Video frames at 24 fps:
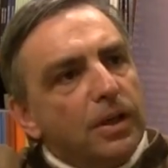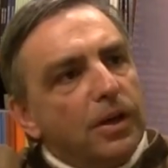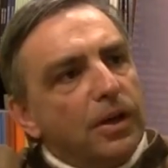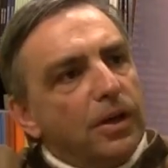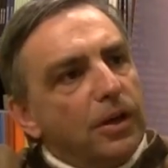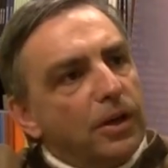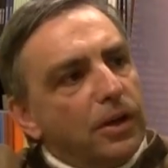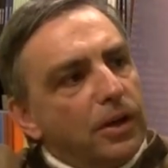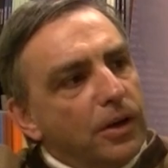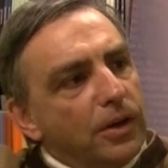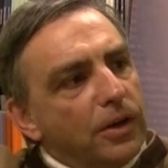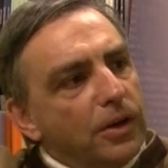
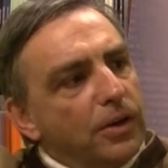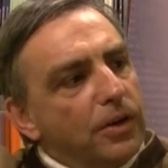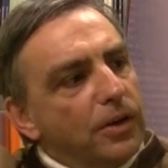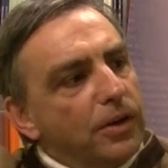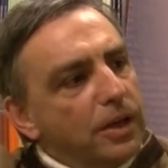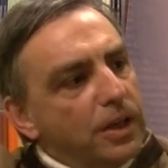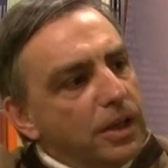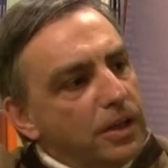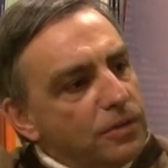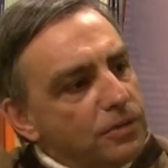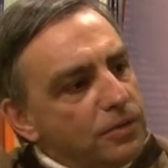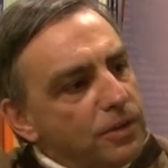
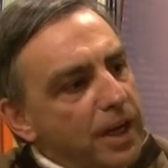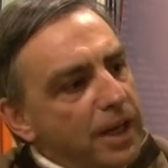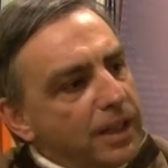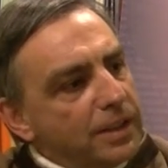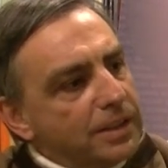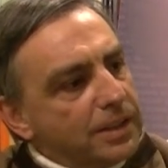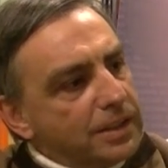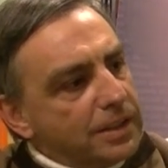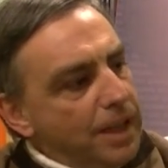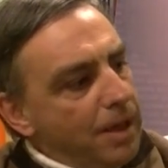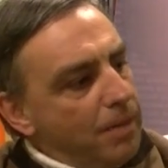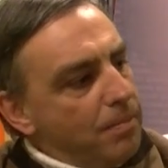uh, in
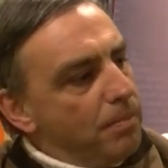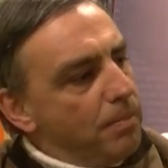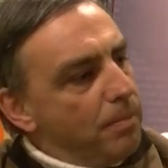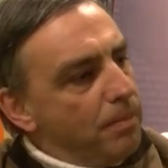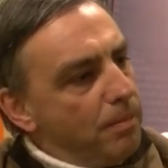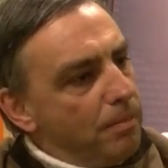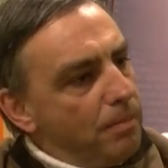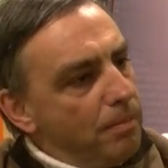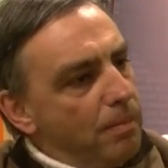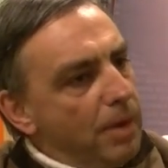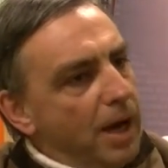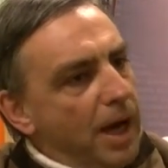fact,
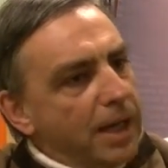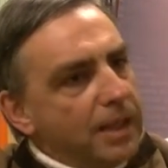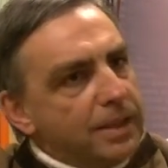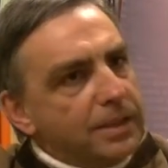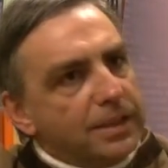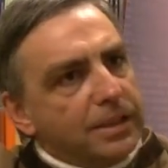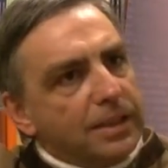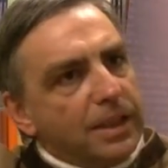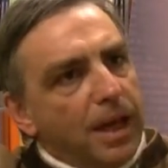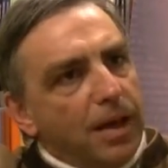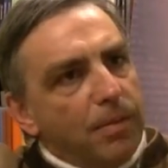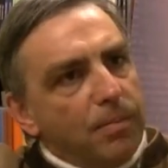step by
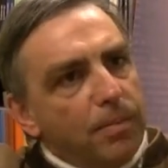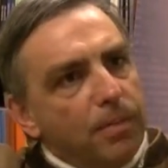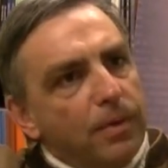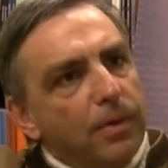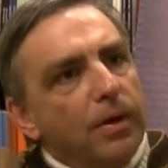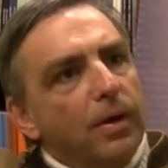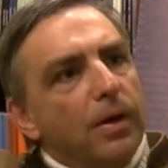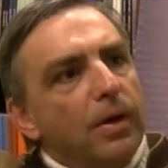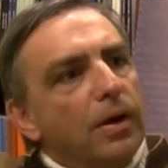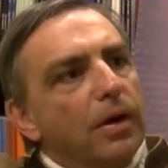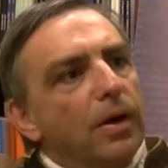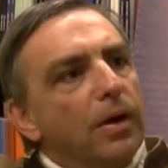
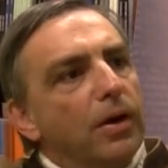step.